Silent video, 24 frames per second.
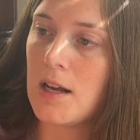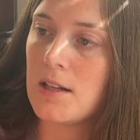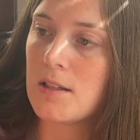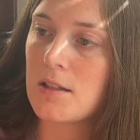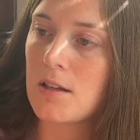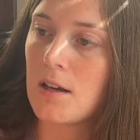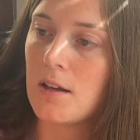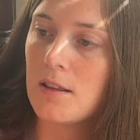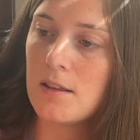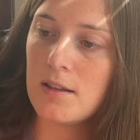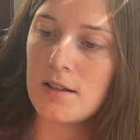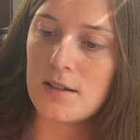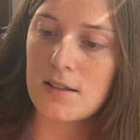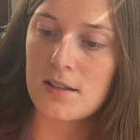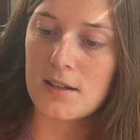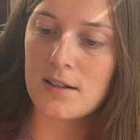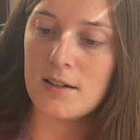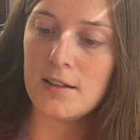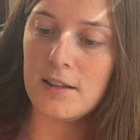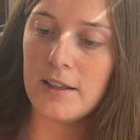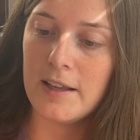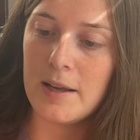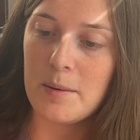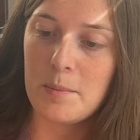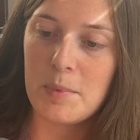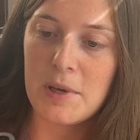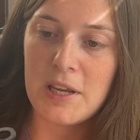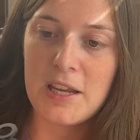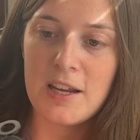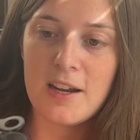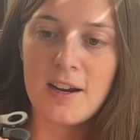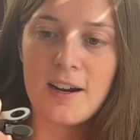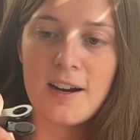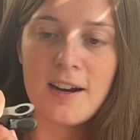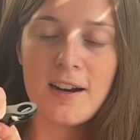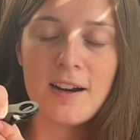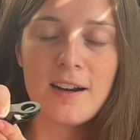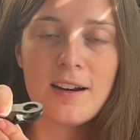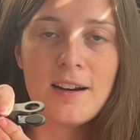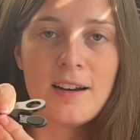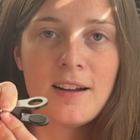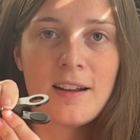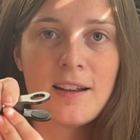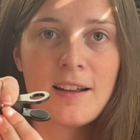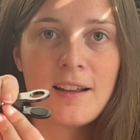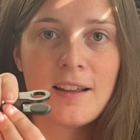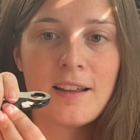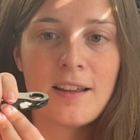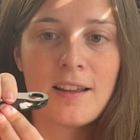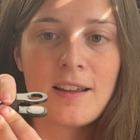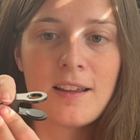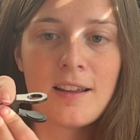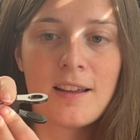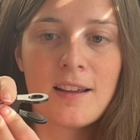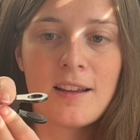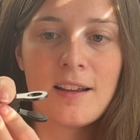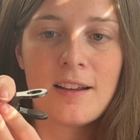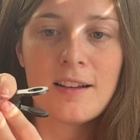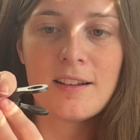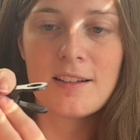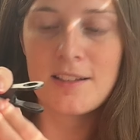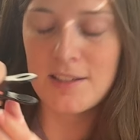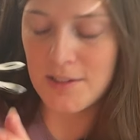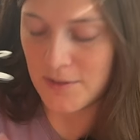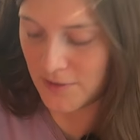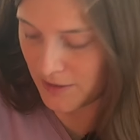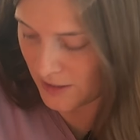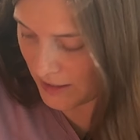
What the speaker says: it's got this clip here so it